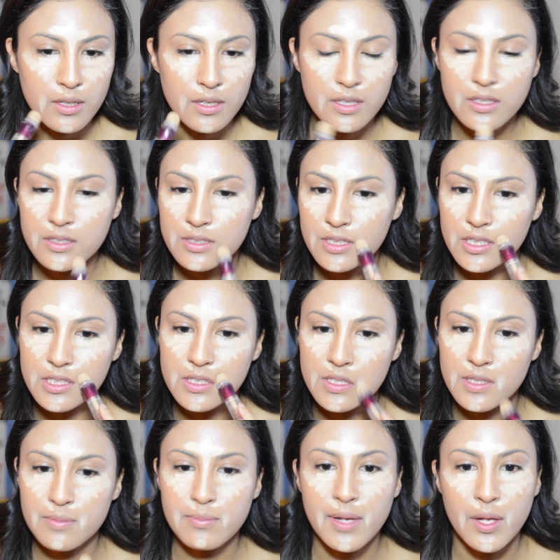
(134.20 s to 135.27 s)
And the sides of
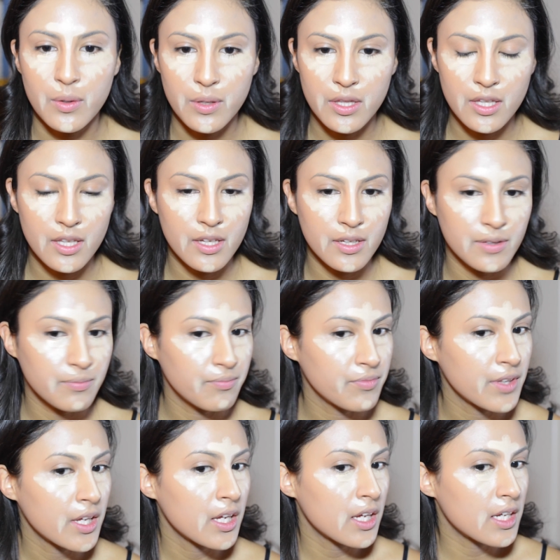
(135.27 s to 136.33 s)
the mouth.
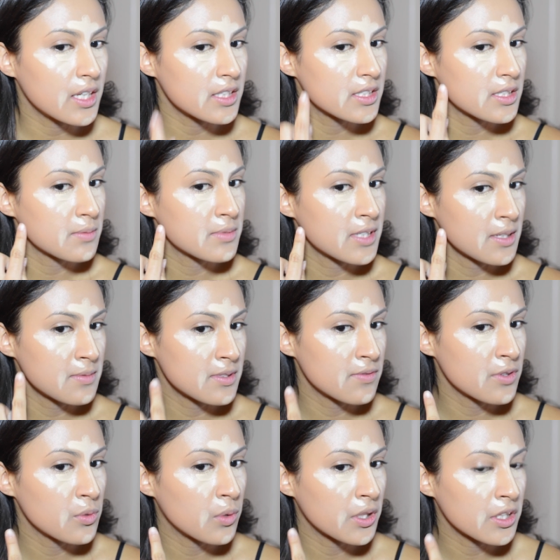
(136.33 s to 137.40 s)
And sometimes if
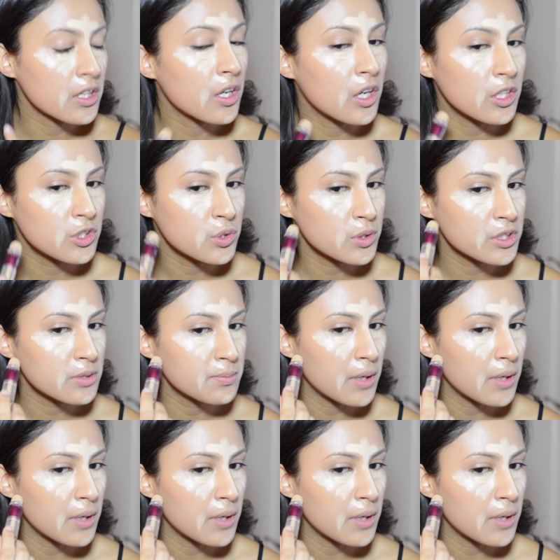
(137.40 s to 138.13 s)
you want the contour to